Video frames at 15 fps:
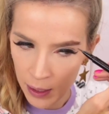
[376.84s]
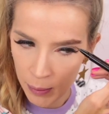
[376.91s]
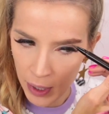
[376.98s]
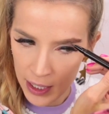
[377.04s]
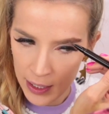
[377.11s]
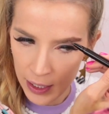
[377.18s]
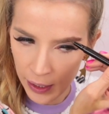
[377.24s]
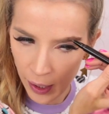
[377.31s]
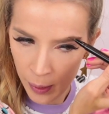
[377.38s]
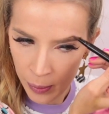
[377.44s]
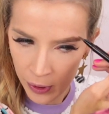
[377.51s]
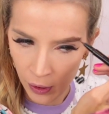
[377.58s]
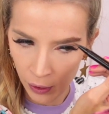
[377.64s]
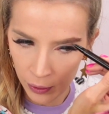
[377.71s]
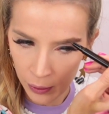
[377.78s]
and messing up
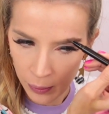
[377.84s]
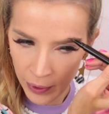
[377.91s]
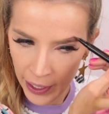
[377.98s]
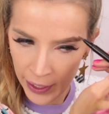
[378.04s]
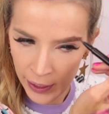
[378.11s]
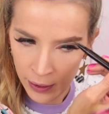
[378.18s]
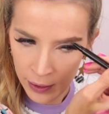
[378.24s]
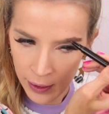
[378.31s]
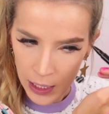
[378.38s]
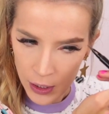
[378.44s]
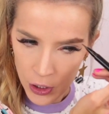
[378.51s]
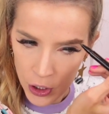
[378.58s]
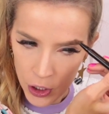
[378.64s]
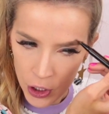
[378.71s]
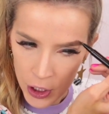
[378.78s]
along the way.
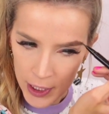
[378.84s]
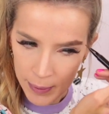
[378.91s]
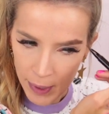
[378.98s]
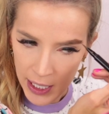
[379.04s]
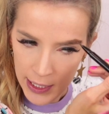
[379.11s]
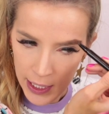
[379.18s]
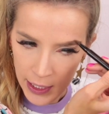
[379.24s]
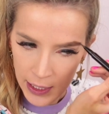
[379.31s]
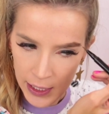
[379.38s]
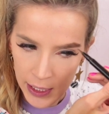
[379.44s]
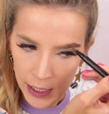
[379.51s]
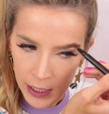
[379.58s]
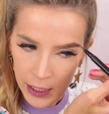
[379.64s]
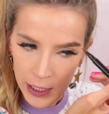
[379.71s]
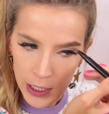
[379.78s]
That's just my
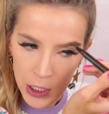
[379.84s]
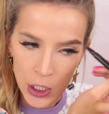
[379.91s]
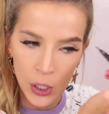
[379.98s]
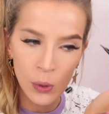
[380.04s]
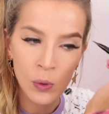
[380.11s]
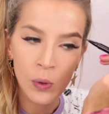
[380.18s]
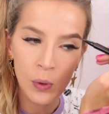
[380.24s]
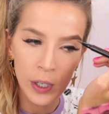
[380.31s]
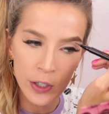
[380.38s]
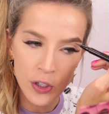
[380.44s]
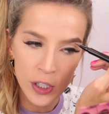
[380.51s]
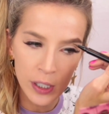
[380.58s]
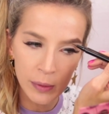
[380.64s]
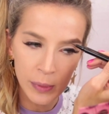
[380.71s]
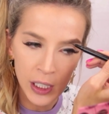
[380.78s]
technique. Don't
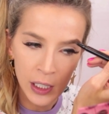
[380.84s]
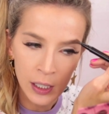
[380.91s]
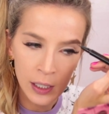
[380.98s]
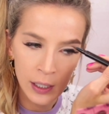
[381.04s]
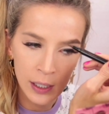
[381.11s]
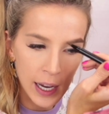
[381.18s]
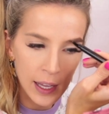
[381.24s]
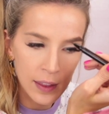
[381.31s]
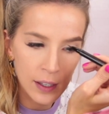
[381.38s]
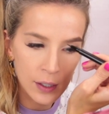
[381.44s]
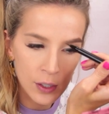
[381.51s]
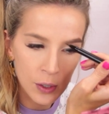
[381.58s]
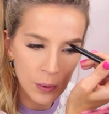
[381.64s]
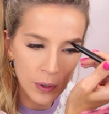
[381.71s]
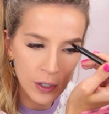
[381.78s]
question me. And then
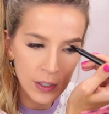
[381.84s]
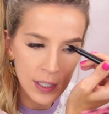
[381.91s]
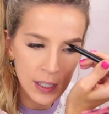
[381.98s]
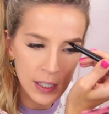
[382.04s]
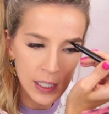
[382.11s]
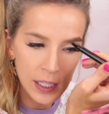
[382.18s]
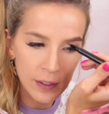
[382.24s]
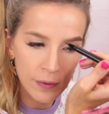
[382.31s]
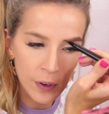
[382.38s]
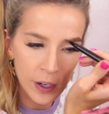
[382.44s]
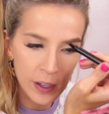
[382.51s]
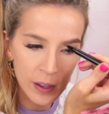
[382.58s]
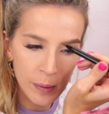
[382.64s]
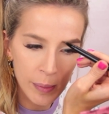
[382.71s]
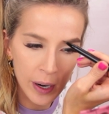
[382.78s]
towards the
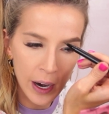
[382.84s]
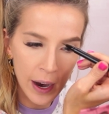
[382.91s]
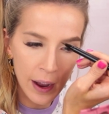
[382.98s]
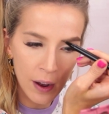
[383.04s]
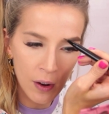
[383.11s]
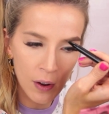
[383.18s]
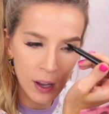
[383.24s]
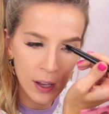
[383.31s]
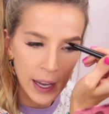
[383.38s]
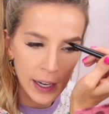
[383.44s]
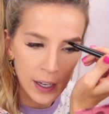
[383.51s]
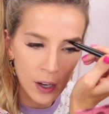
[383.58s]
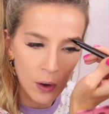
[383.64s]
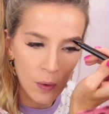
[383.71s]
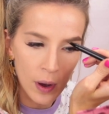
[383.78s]
front of the brow, I
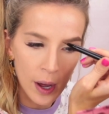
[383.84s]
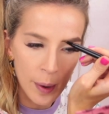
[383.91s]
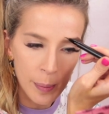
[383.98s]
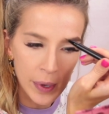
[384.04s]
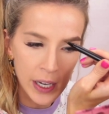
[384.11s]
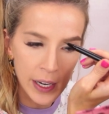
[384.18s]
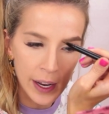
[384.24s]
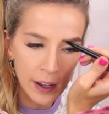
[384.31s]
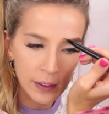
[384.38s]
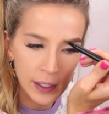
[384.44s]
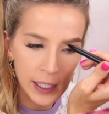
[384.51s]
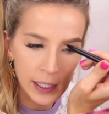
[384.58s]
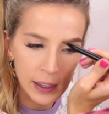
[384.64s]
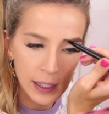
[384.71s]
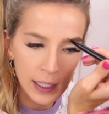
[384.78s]
go up and down
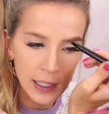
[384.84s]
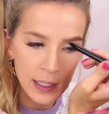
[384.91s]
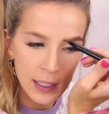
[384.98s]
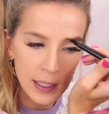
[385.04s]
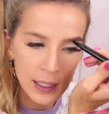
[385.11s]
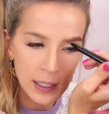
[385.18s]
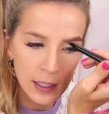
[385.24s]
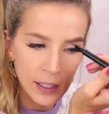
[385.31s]
like this.